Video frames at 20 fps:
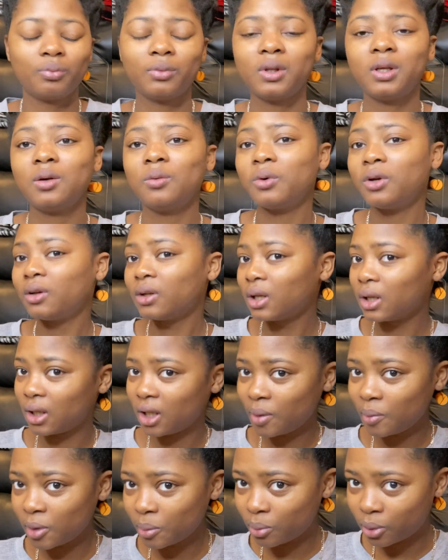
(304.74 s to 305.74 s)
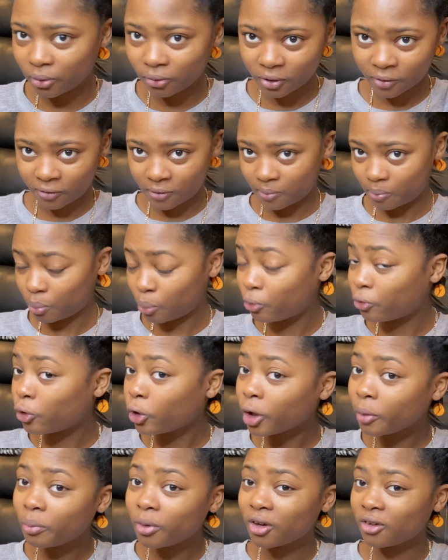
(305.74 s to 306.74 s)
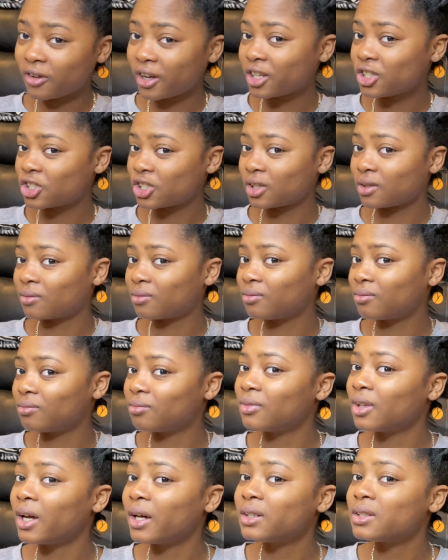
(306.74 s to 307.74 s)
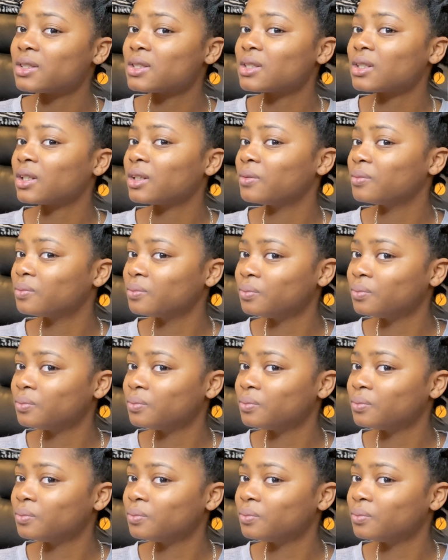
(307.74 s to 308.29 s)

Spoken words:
and we are not aiming for perfection, honestly.